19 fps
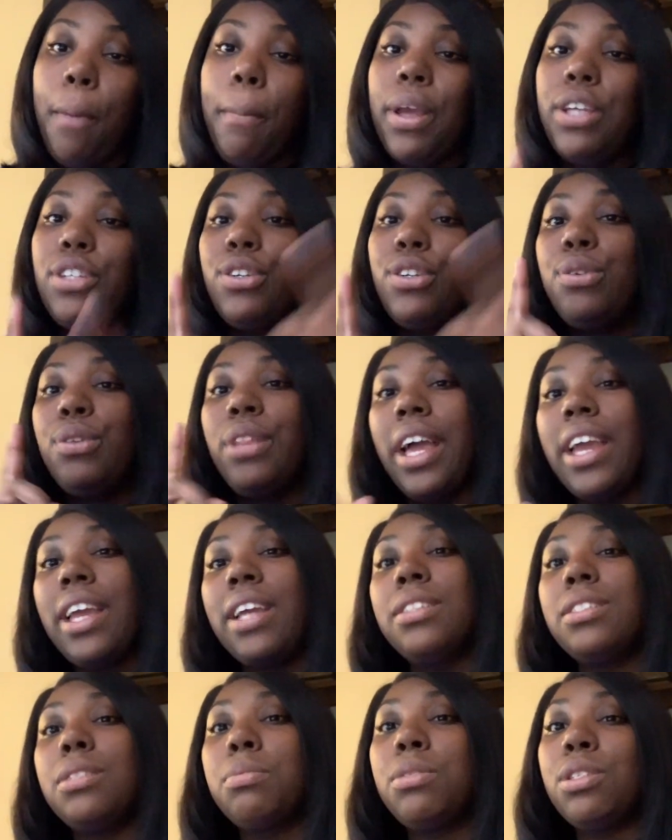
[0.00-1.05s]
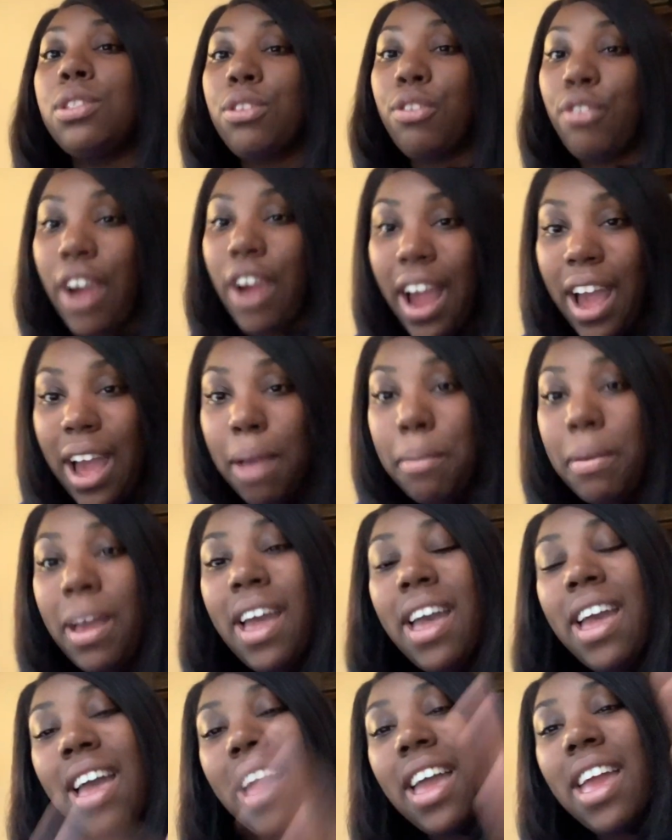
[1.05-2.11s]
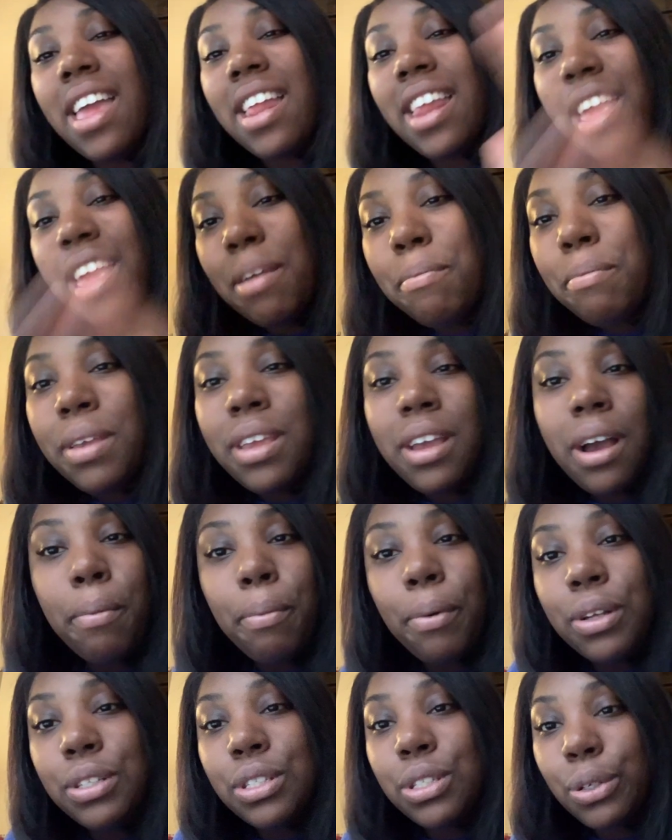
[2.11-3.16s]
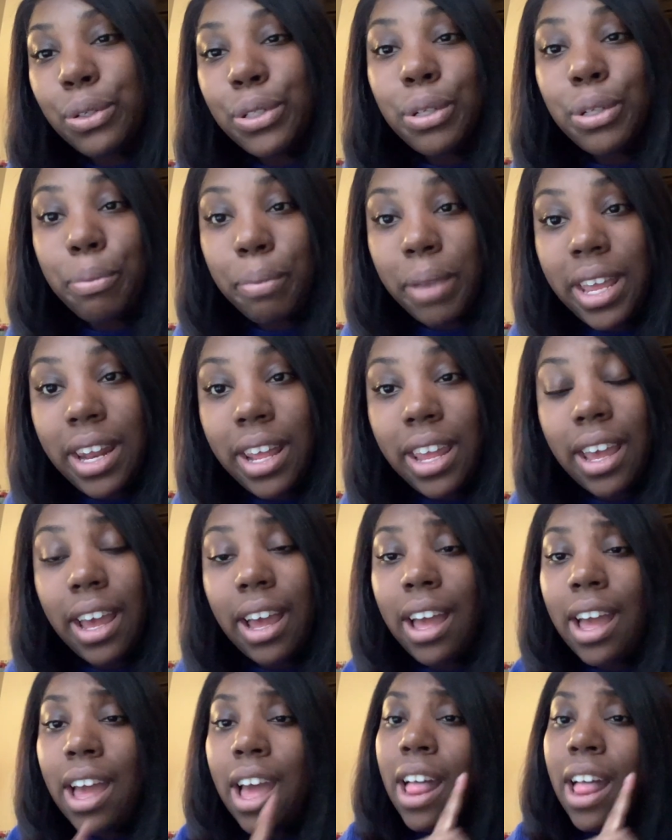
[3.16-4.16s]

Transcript: Make sure you like and subscribe and hit me up on social media.